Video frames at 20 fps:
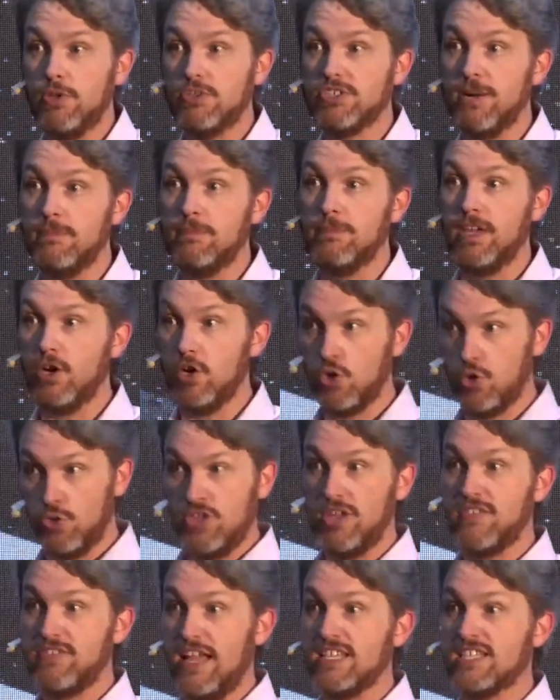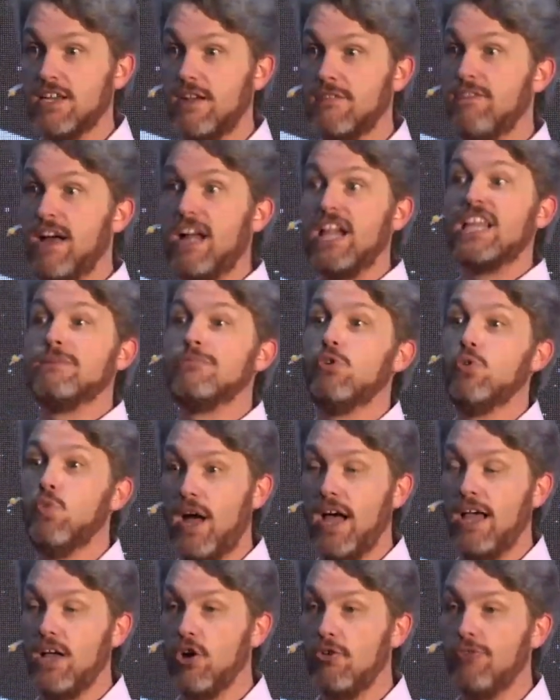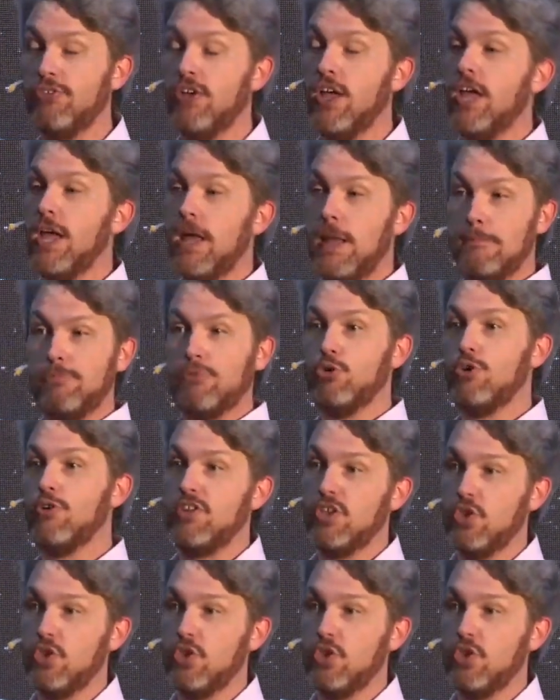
something or you think that's a valuable way of improving